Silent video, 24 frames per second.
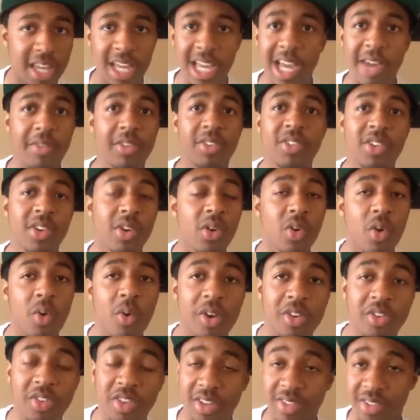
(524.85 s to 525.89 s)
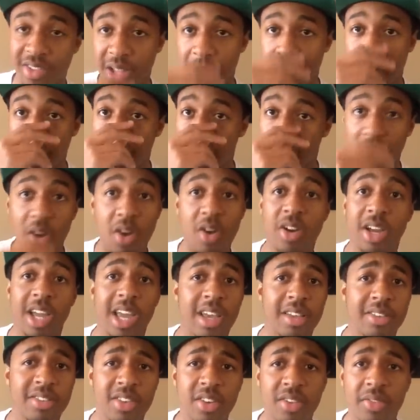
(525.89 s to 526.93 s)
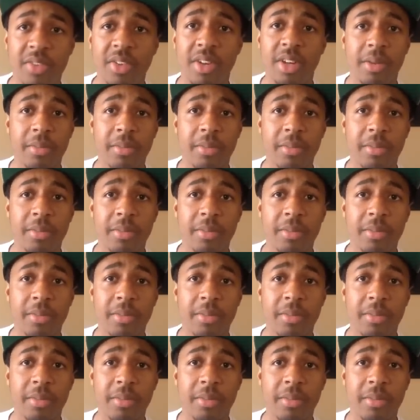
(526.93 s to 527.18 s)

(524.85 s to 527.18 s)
every single question because that'd be a long-ass interview.